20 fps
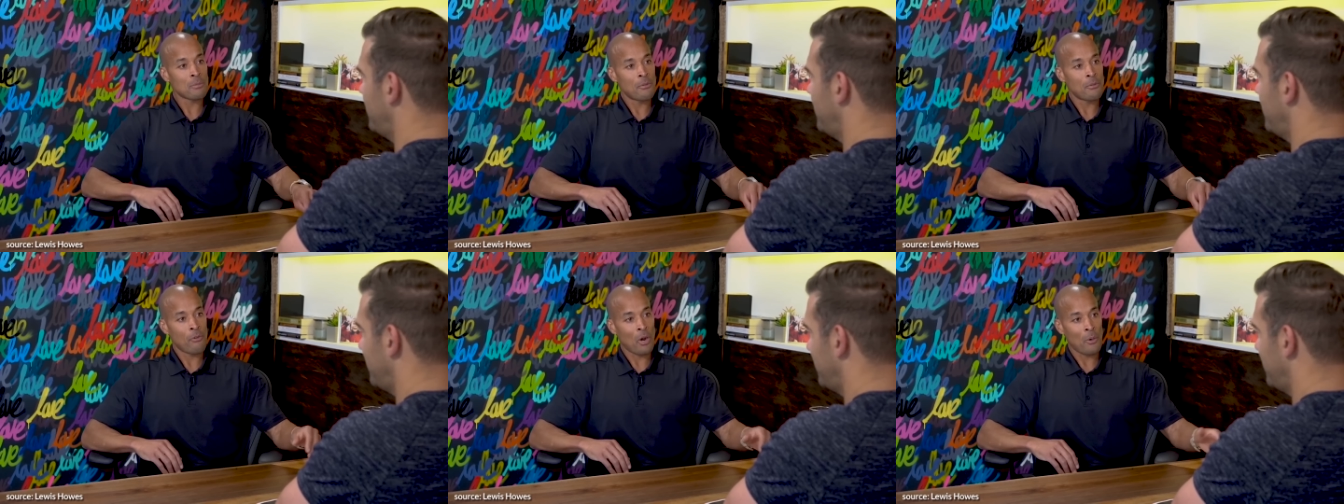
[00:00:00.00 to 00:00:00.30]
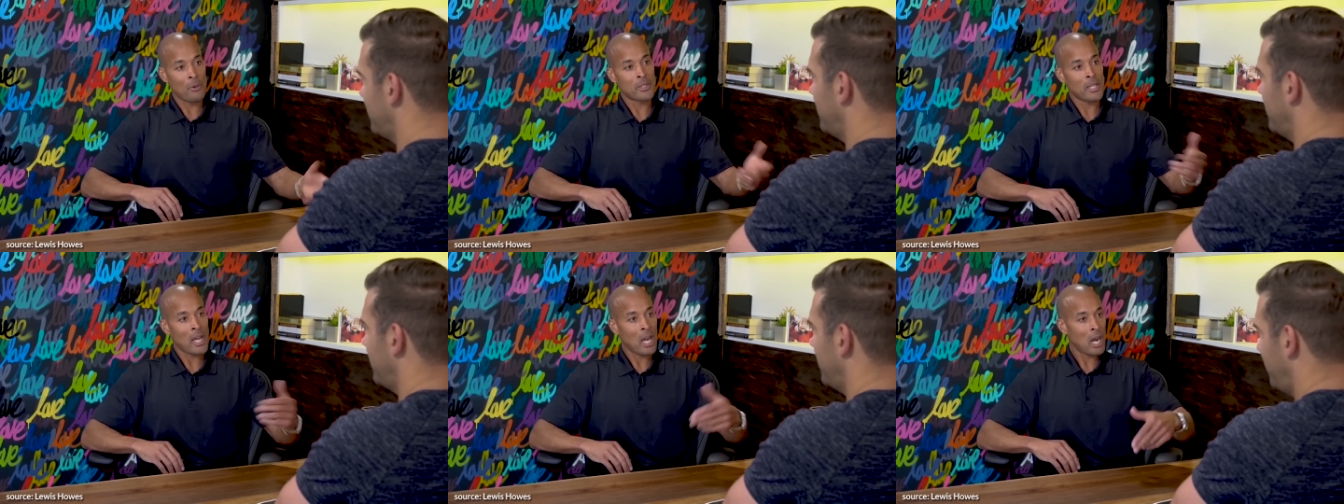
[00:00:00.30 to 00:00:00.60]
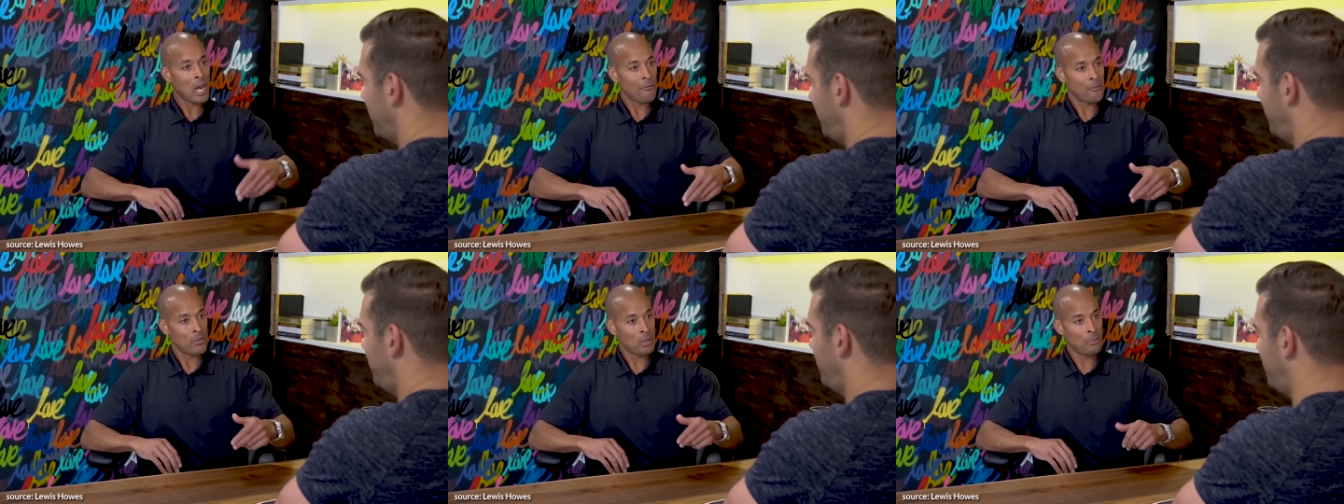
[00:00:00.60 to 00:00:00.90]
before I
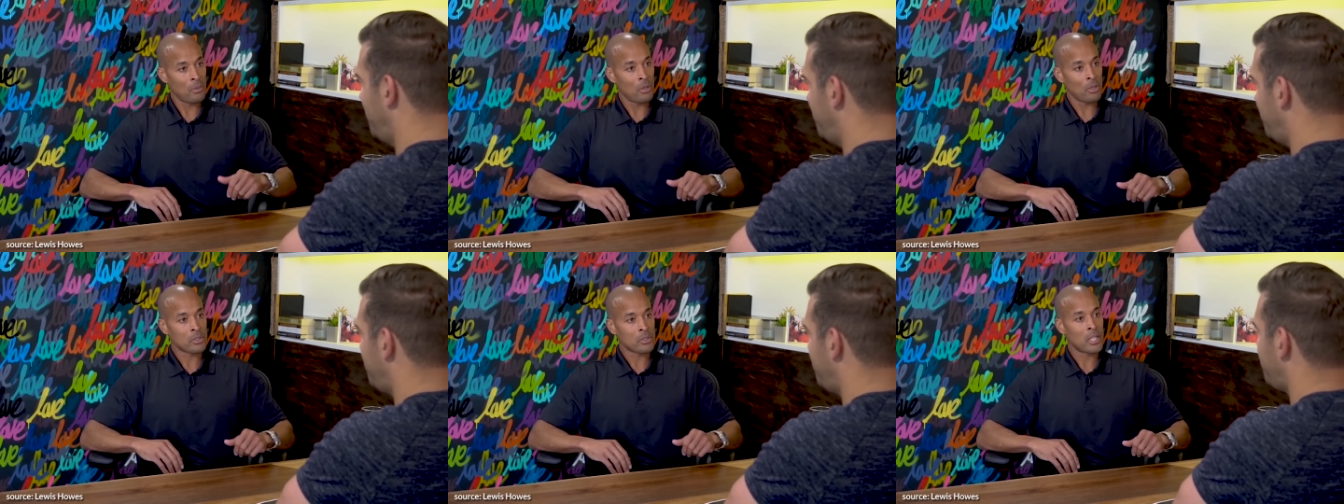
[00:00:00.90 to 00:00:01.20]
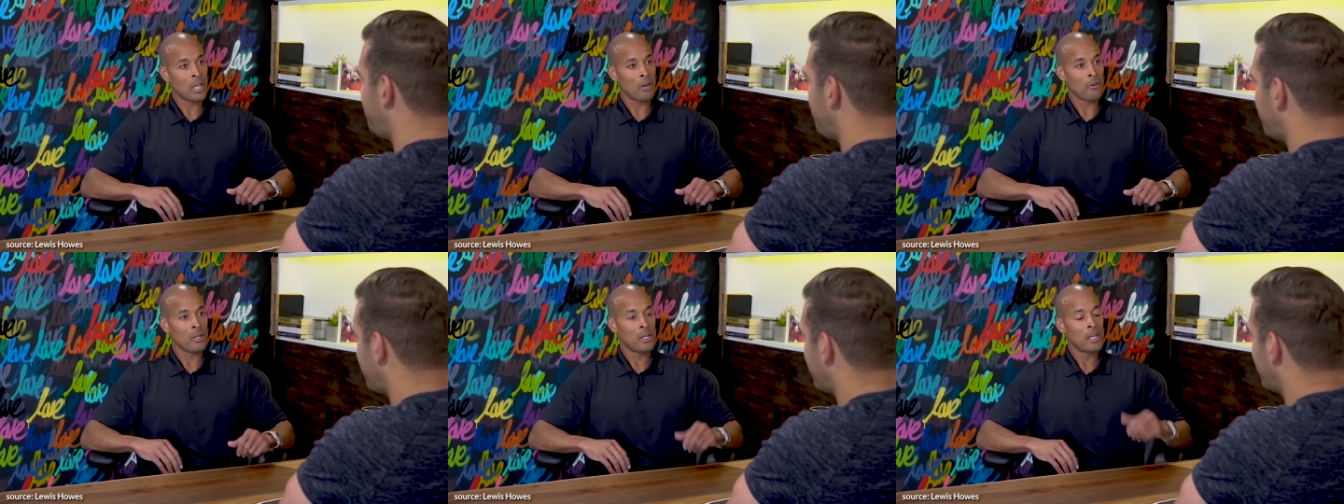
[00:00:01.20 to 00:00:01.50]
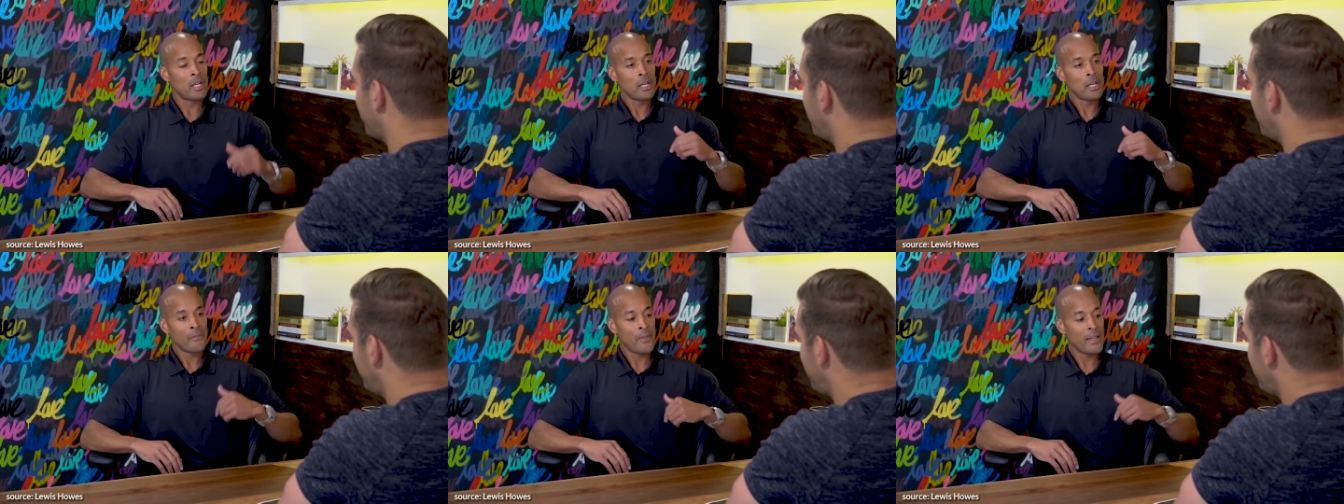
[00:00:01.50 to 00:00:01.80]
retired from the military,
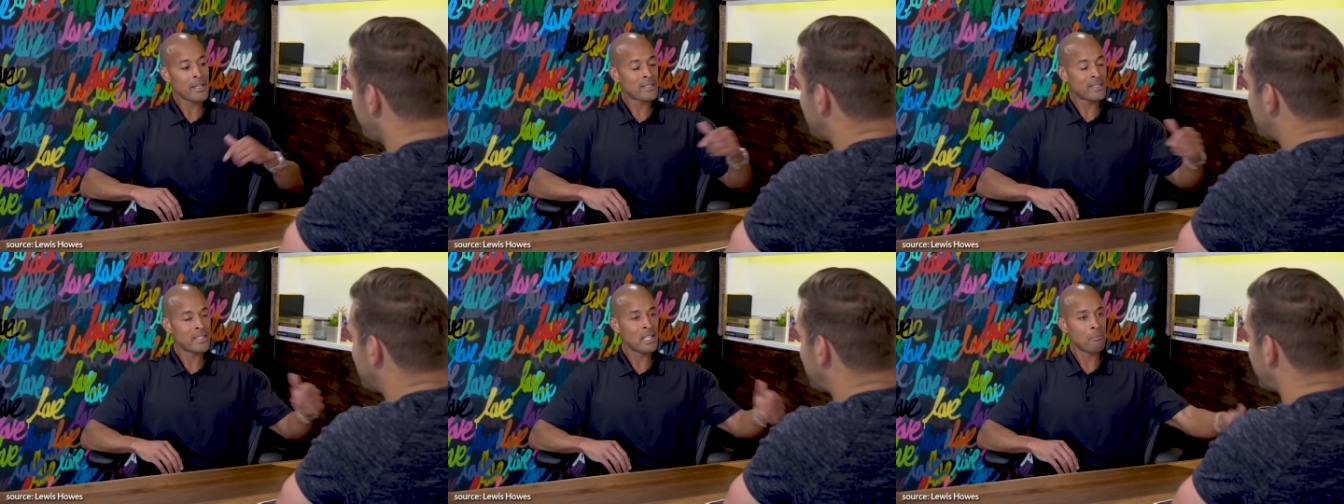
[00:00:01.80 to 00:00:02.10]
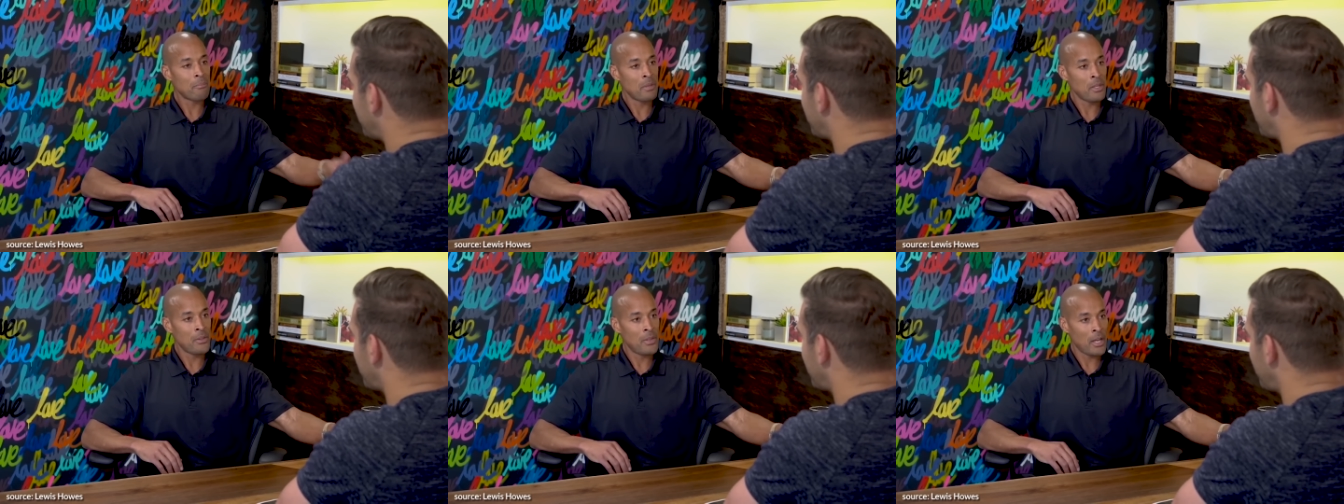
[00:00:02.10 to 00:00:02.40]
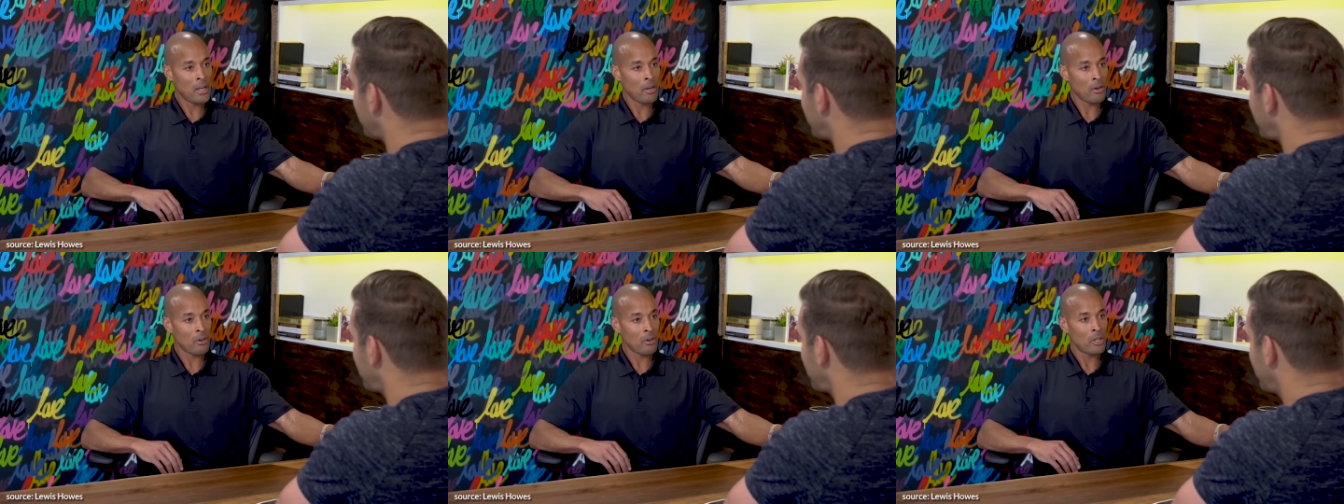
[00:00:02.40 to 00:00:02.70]
they sent me
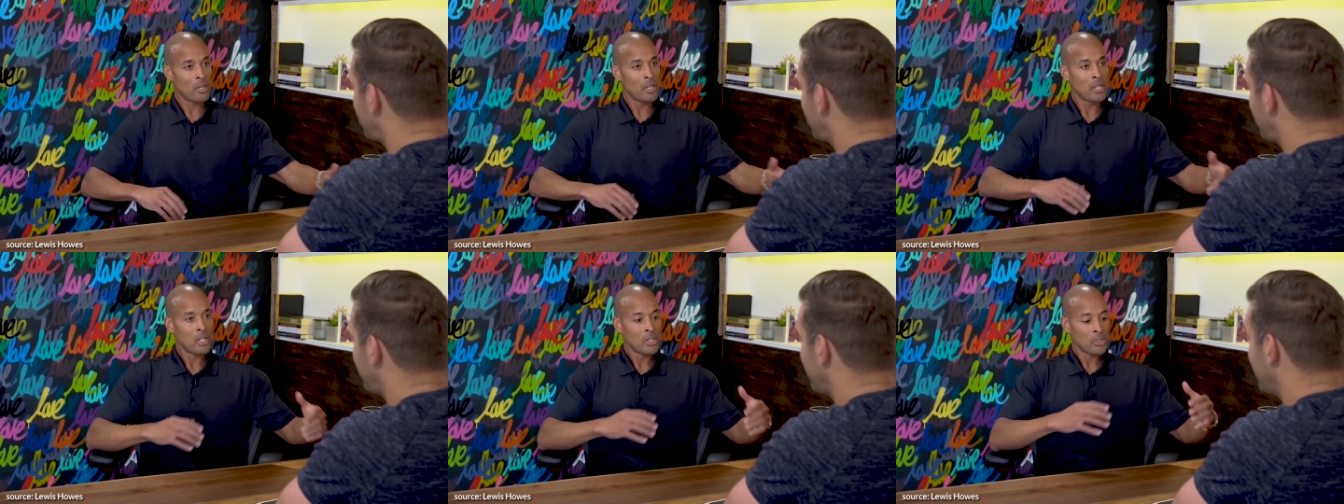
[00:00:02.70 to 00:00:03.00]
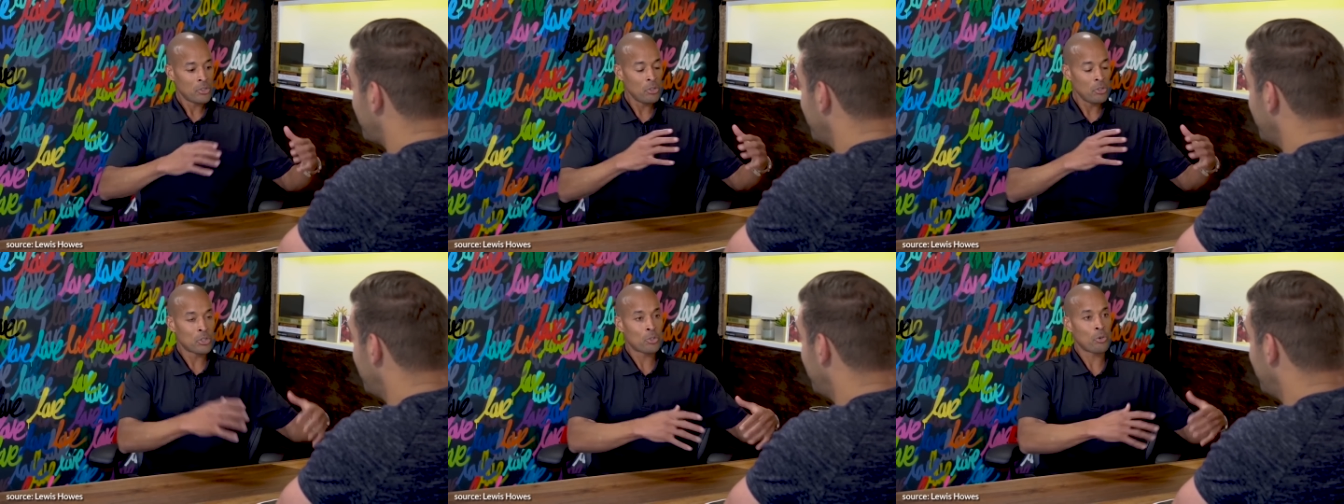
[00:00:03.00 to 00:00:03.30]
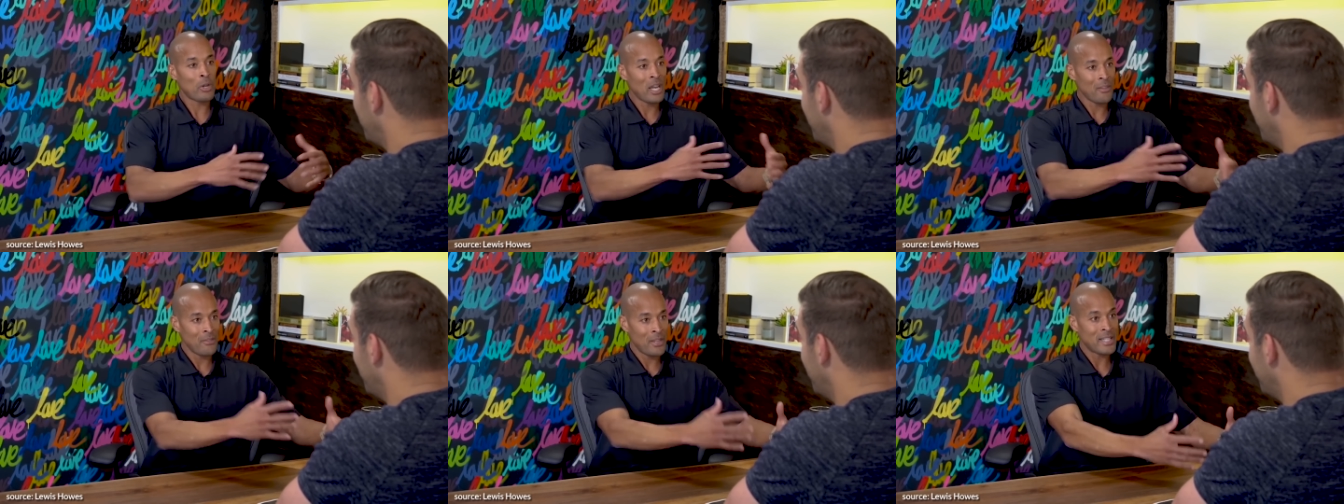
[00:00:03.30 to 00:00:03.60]
there to
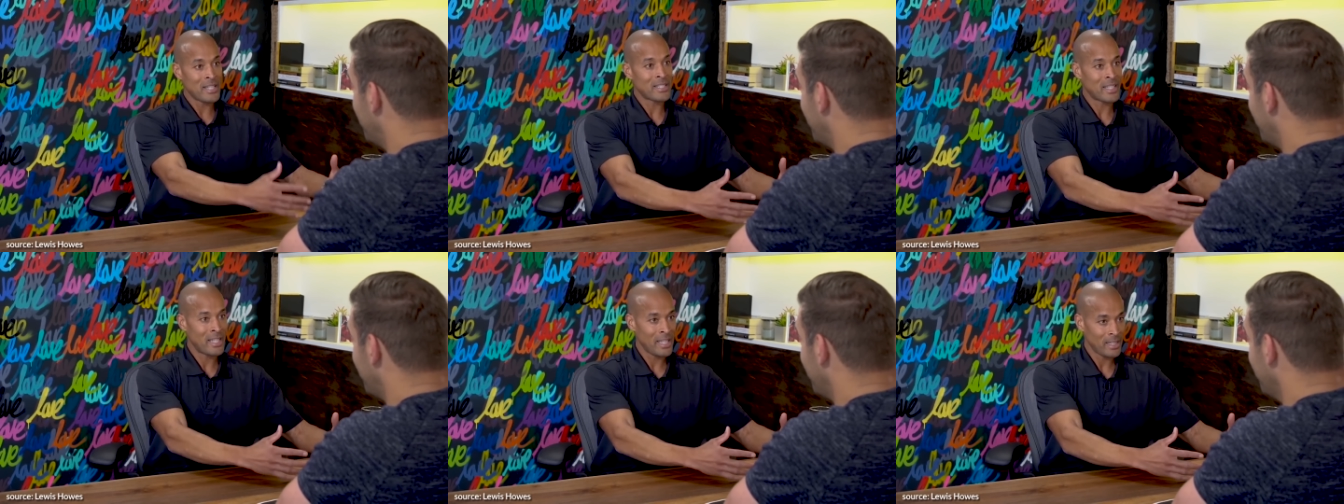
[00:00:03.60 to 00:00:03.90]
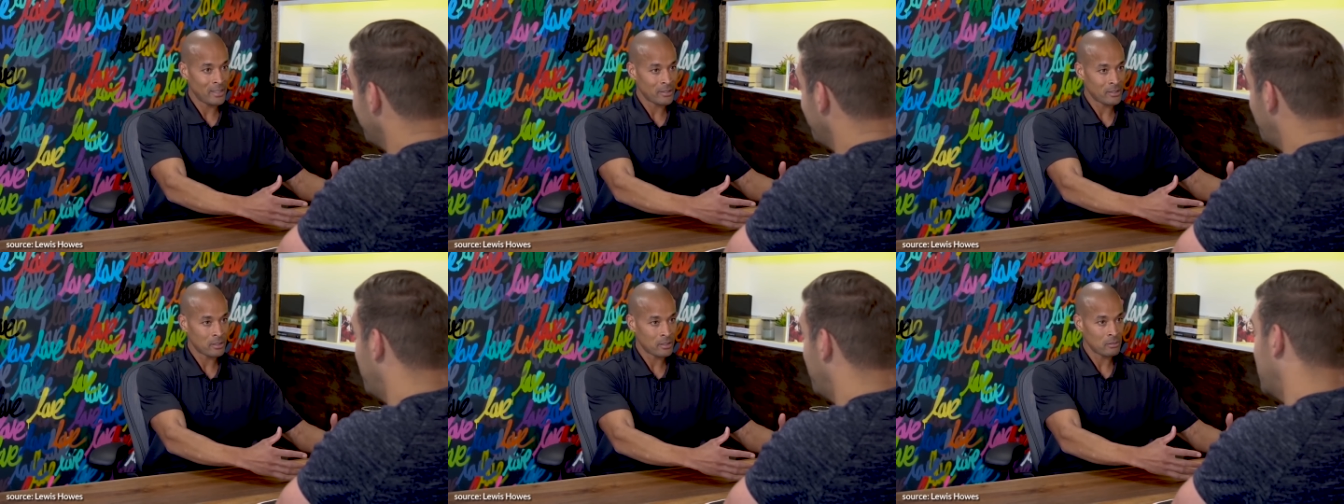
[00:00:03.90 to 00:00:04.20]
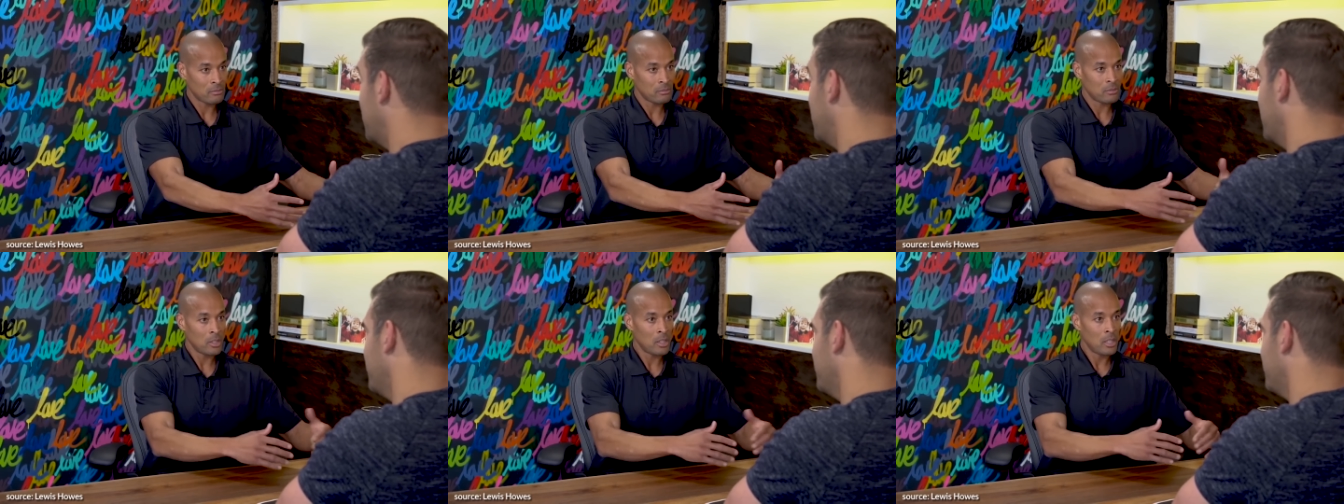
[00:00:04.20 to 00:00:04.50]
train these kids.
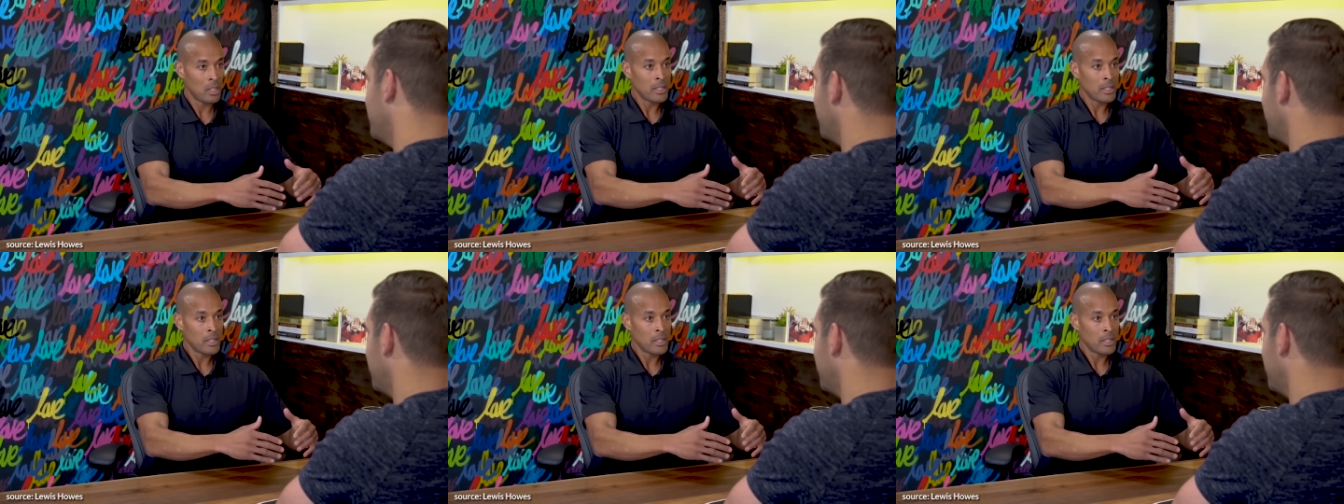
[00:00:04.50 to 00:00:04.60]
Wow.